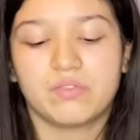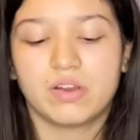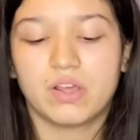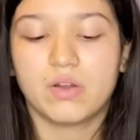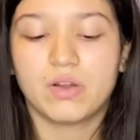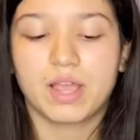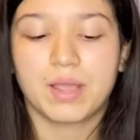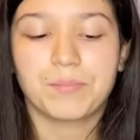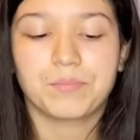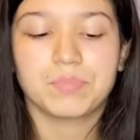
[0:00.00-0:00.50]

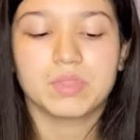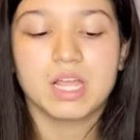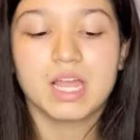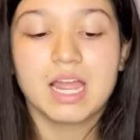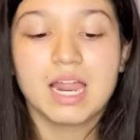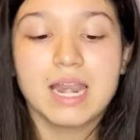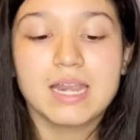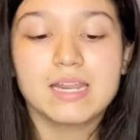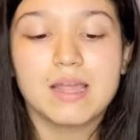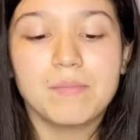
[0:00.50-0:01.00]
Okay.
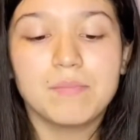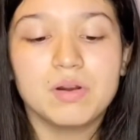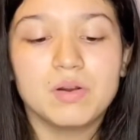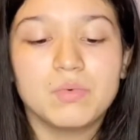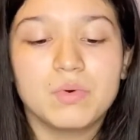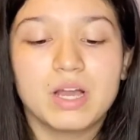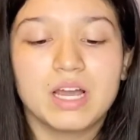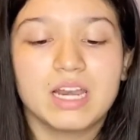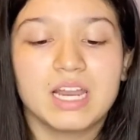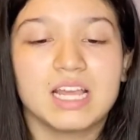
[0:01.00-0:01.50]
Number
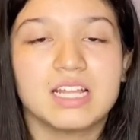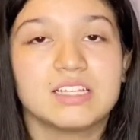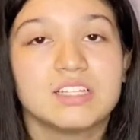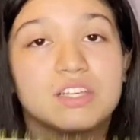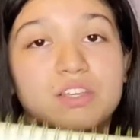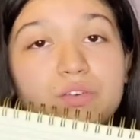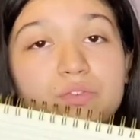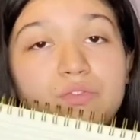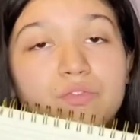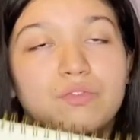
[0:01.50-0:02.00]
one is a
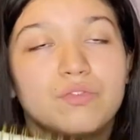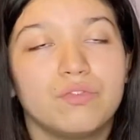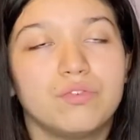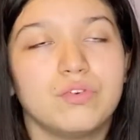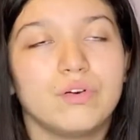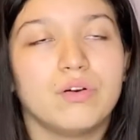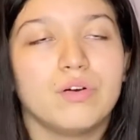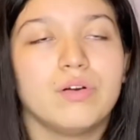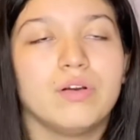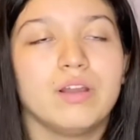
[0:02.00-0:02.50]

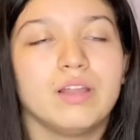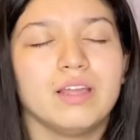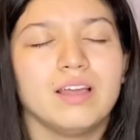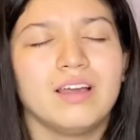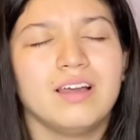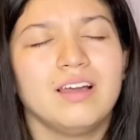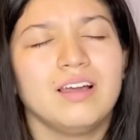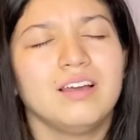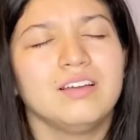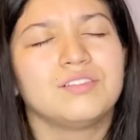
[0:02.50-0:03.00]

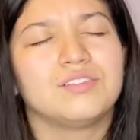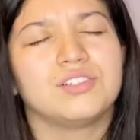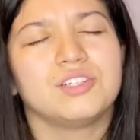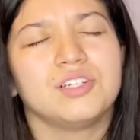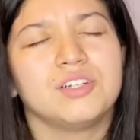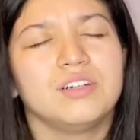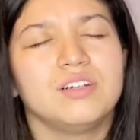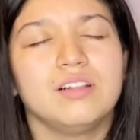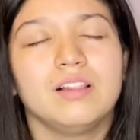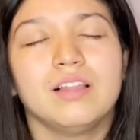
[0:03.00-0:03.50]
Euphoria
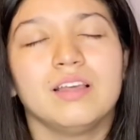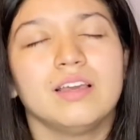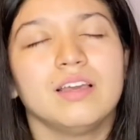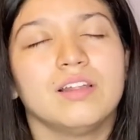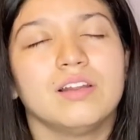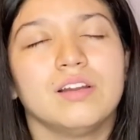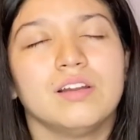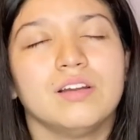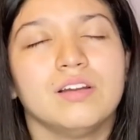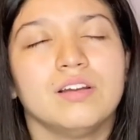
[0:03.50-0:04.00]

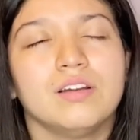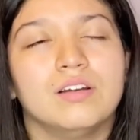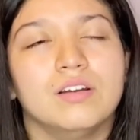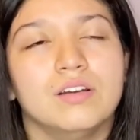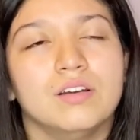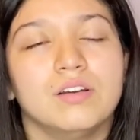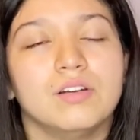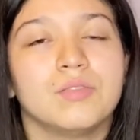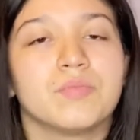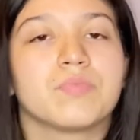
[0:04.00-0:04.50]
cheerleader.
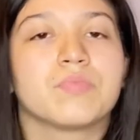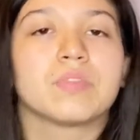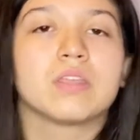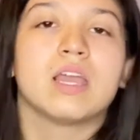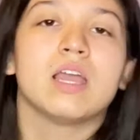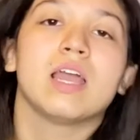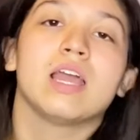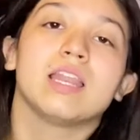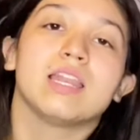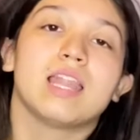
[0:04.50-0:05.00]

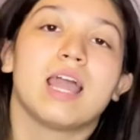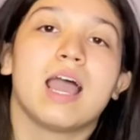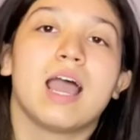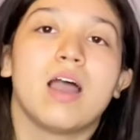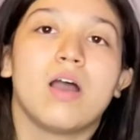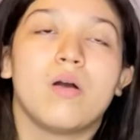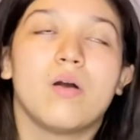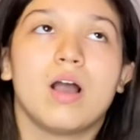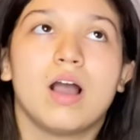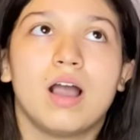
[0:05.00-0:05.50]

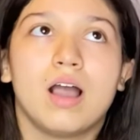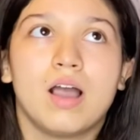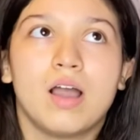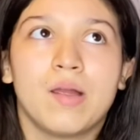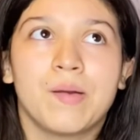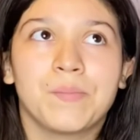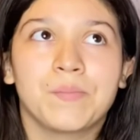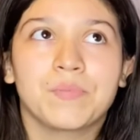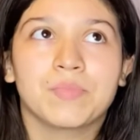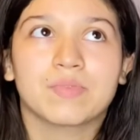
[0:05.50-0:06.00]
Now,
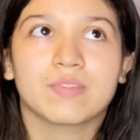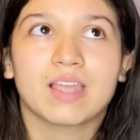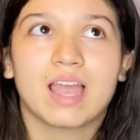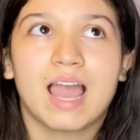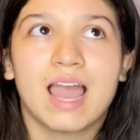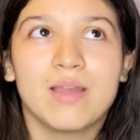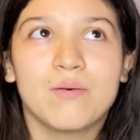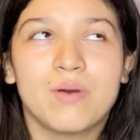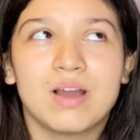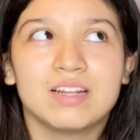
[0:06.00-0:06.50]

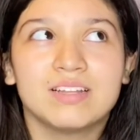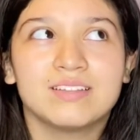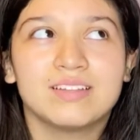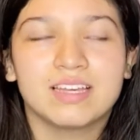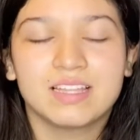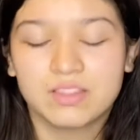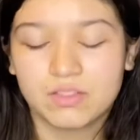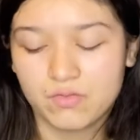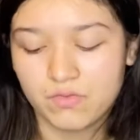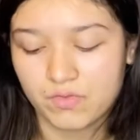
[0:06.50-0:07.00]
I watched
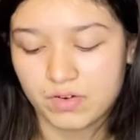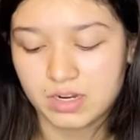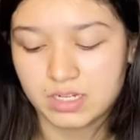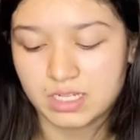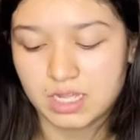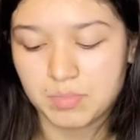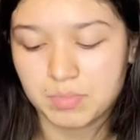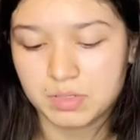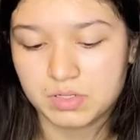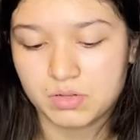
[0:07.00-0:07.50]
like the first
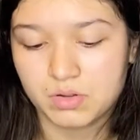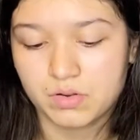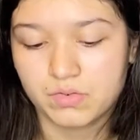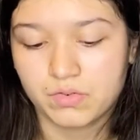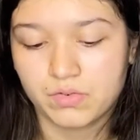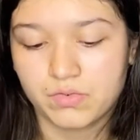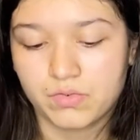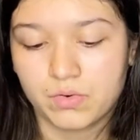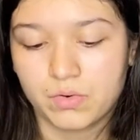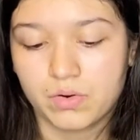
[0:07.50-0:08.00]
episode of
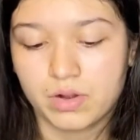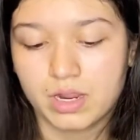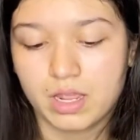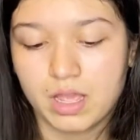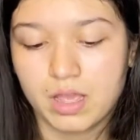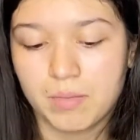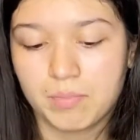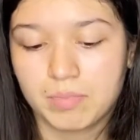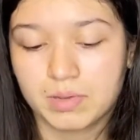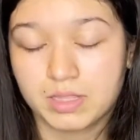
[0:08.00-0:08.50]

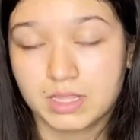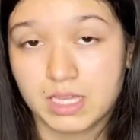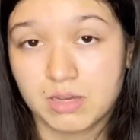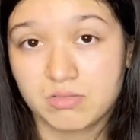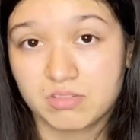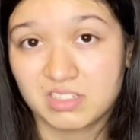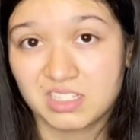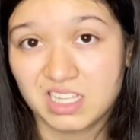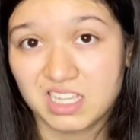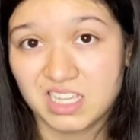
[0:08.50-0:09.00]
Euphoria, but that
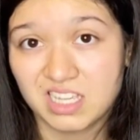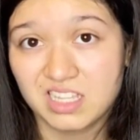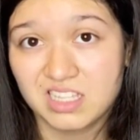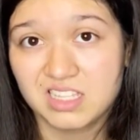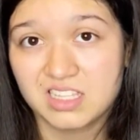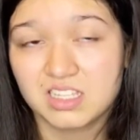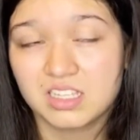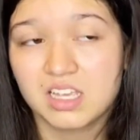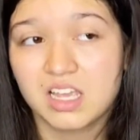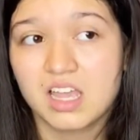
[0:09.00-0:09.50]
was it.
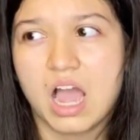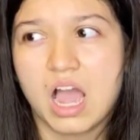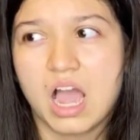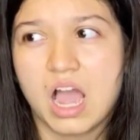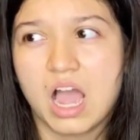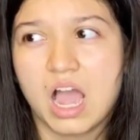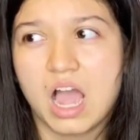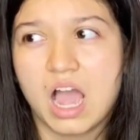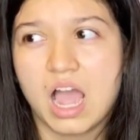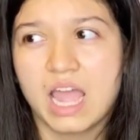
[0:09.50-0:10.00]

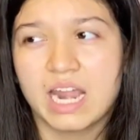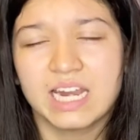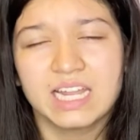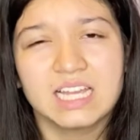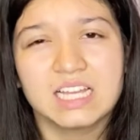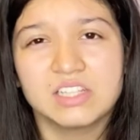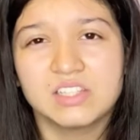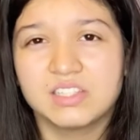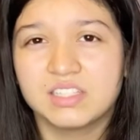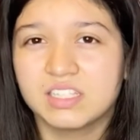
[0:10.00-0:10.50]
I didn't
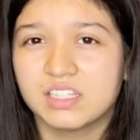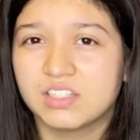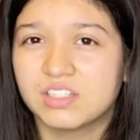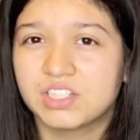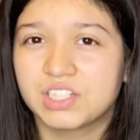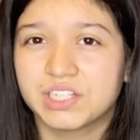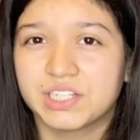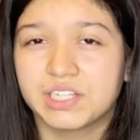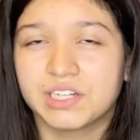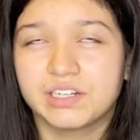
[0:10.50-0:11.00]
get to see the
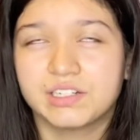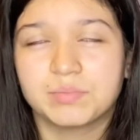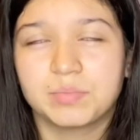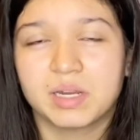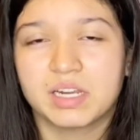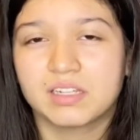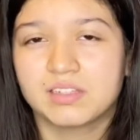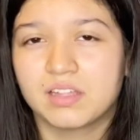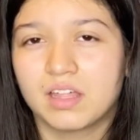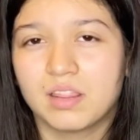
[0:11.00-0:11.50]
cheerleaders, but
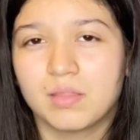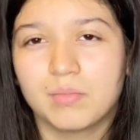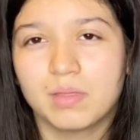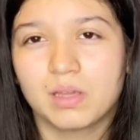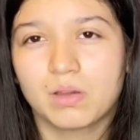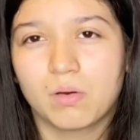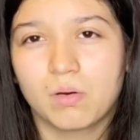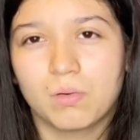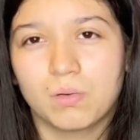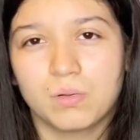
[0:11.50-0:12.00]
I saw them
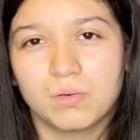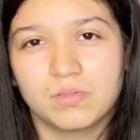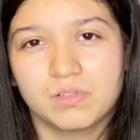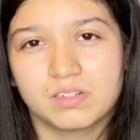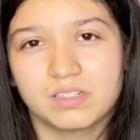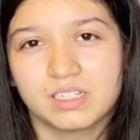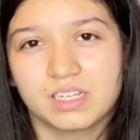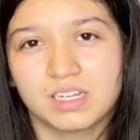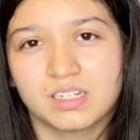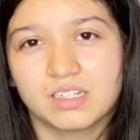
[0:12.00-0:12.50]
like all over
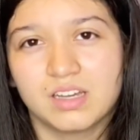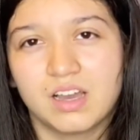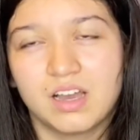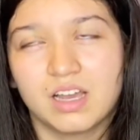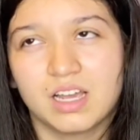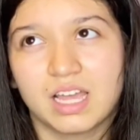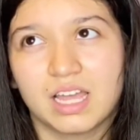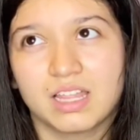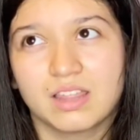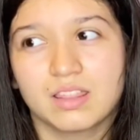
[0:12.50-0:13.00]

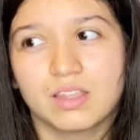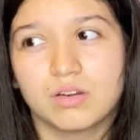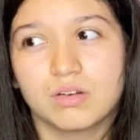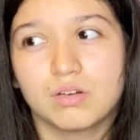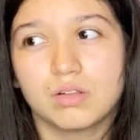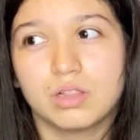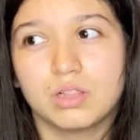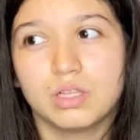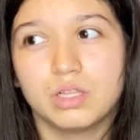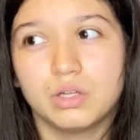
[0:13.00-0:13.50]
TikTok, and they're
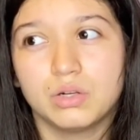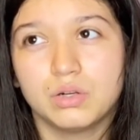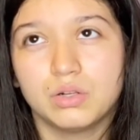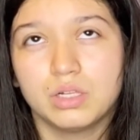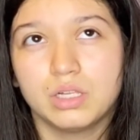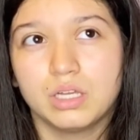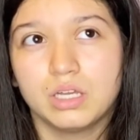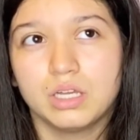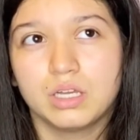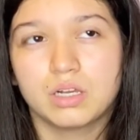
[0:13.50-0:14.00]

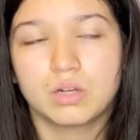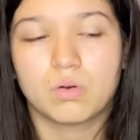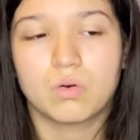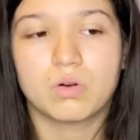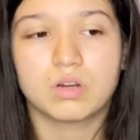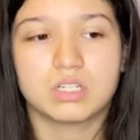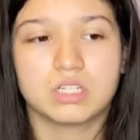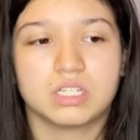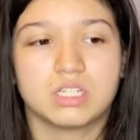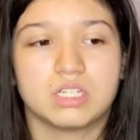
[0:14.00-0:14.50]
literally
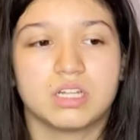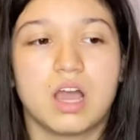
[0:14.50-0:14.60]
gorgeous.